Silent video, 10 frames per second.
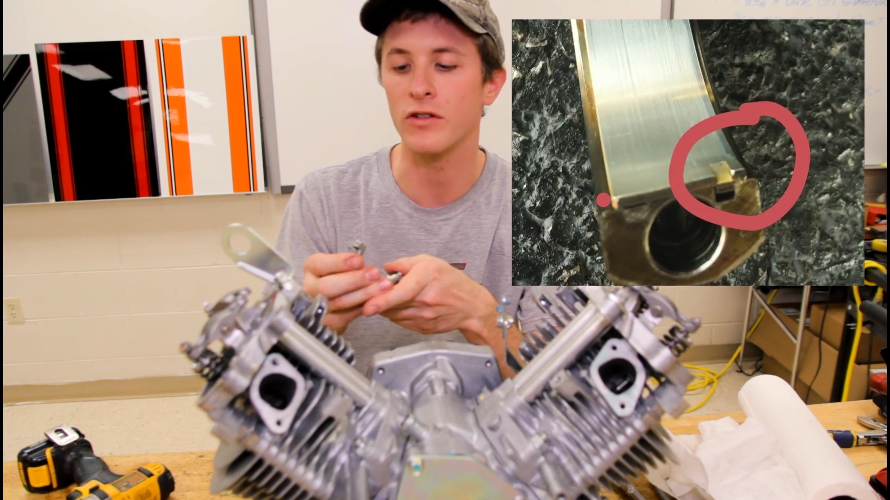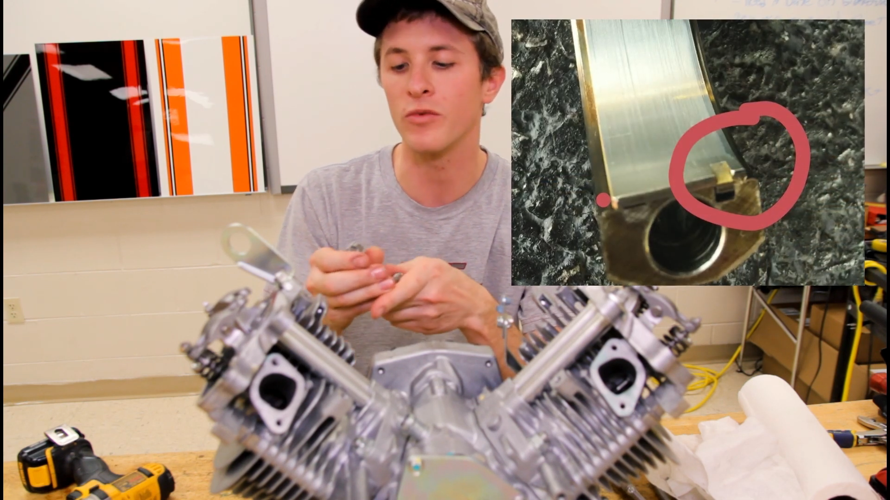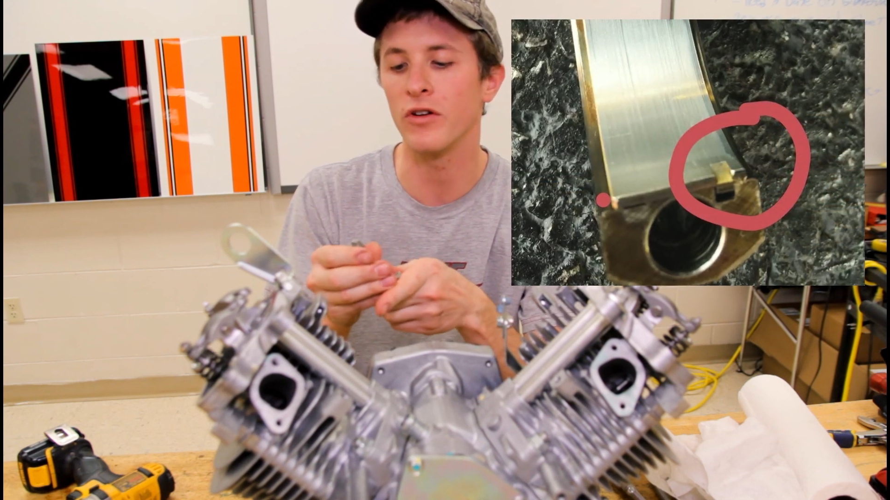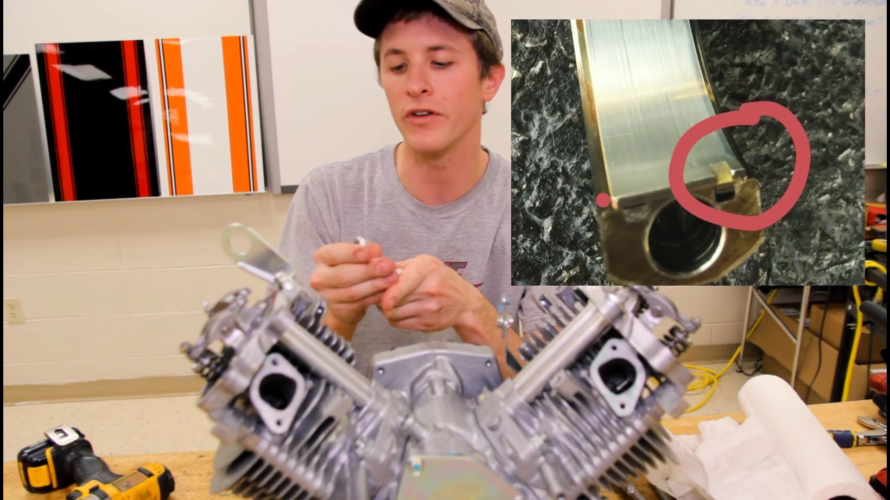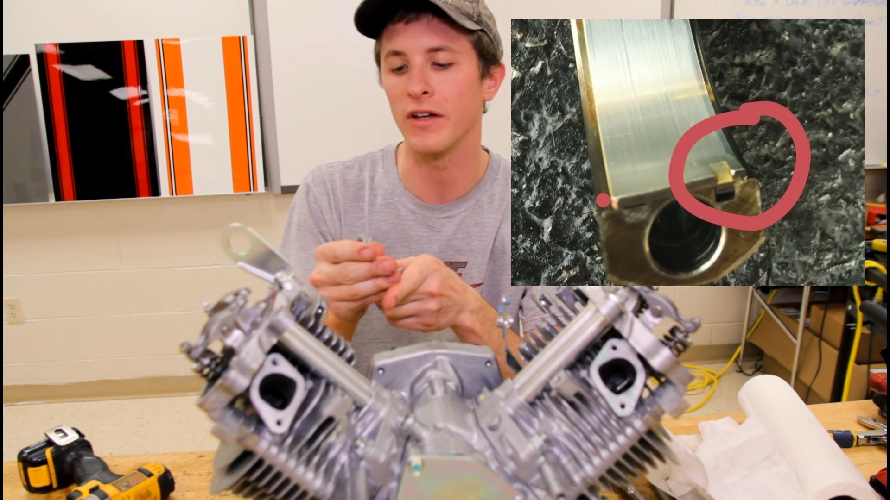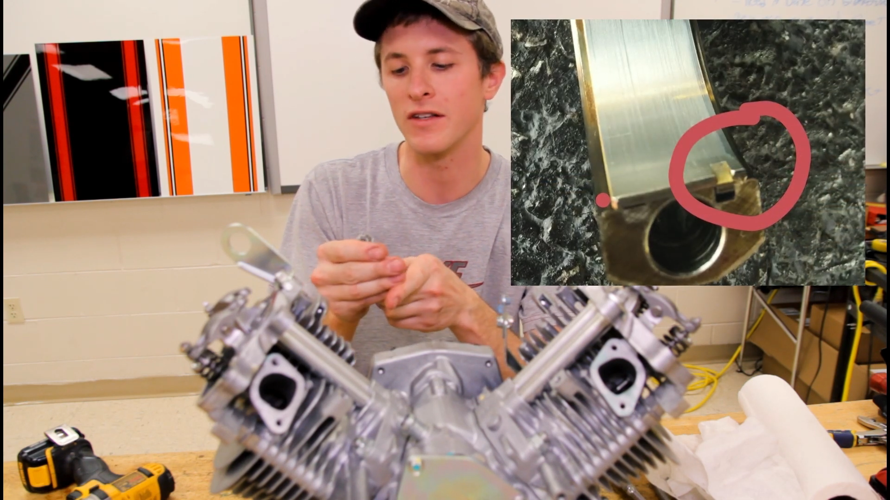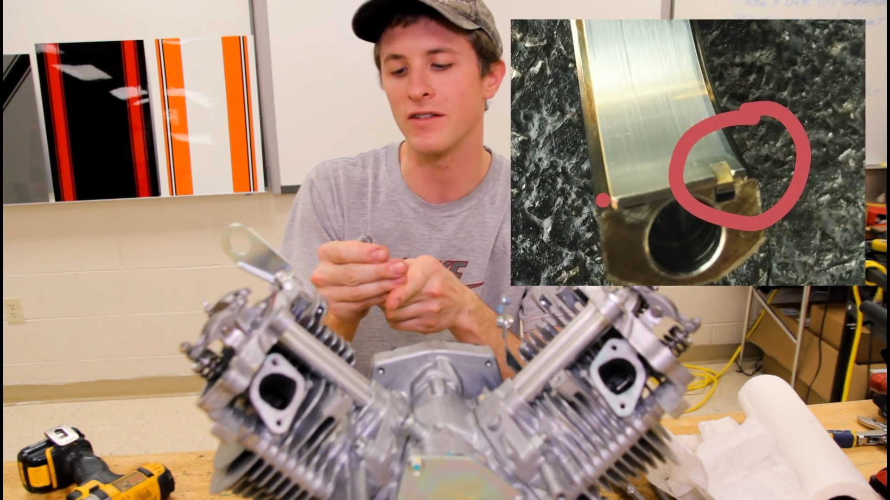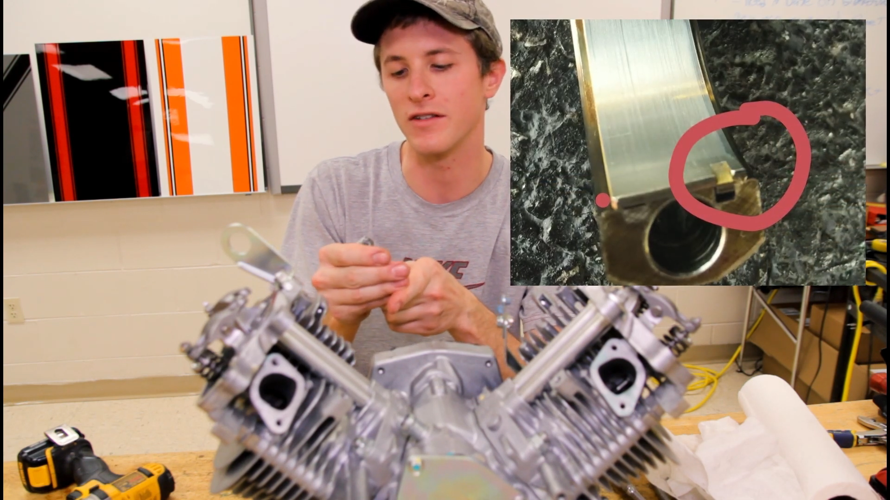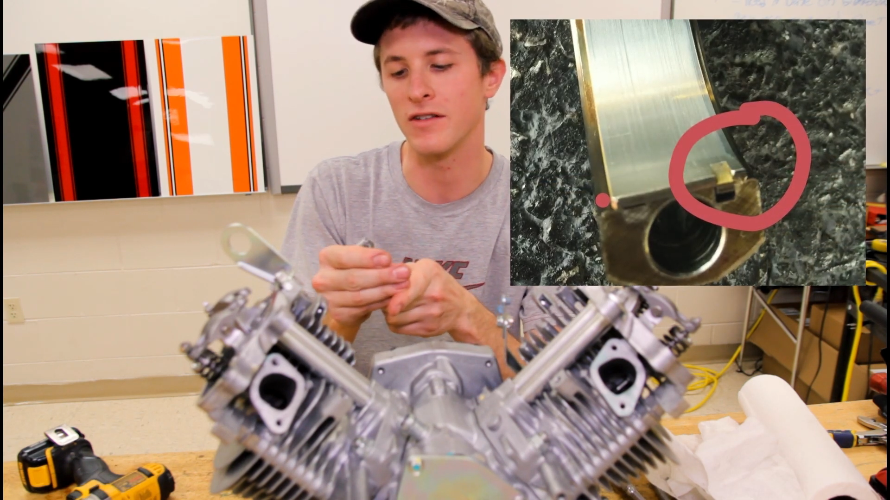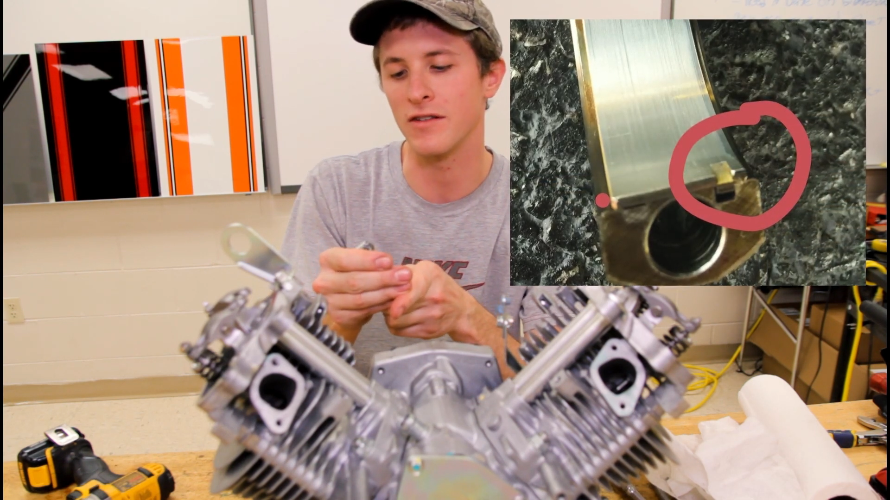pulling
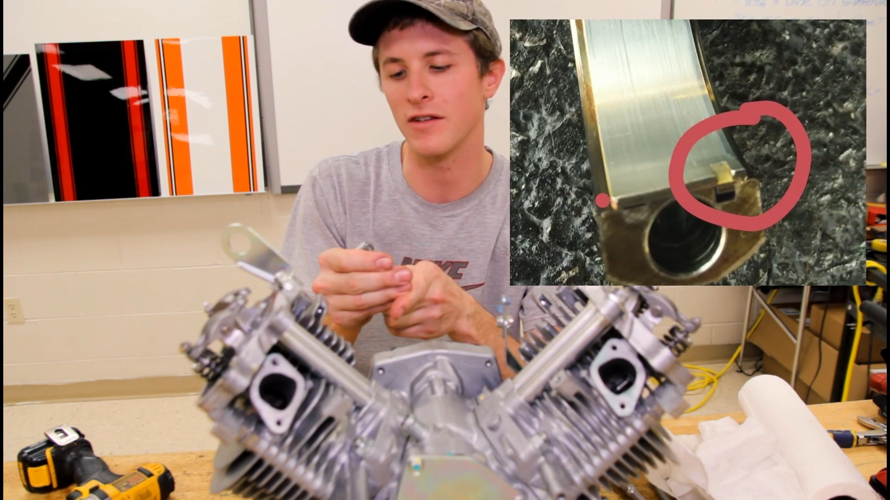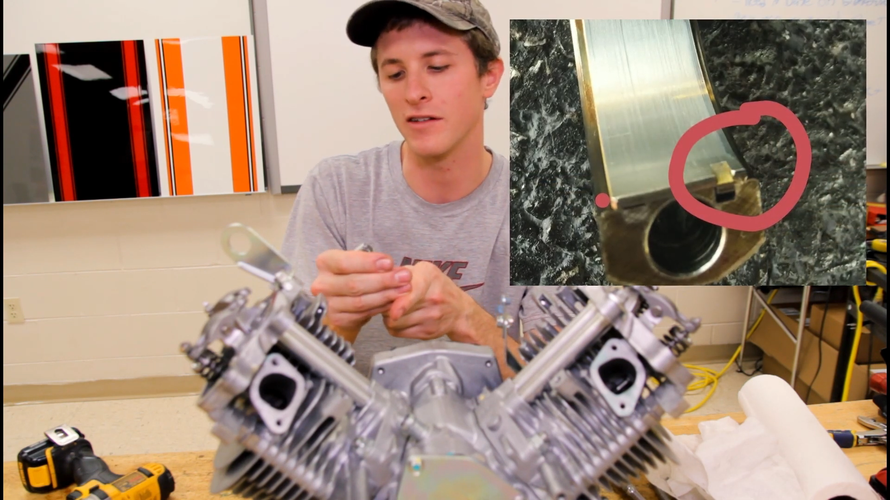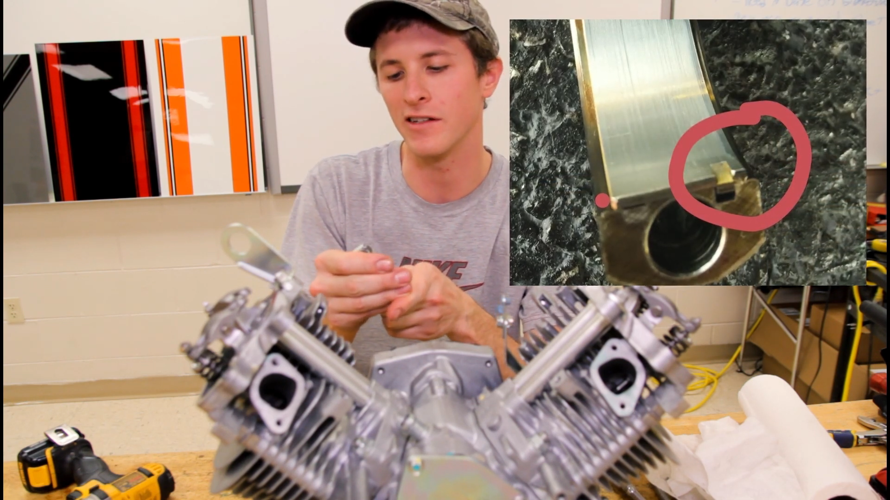assistant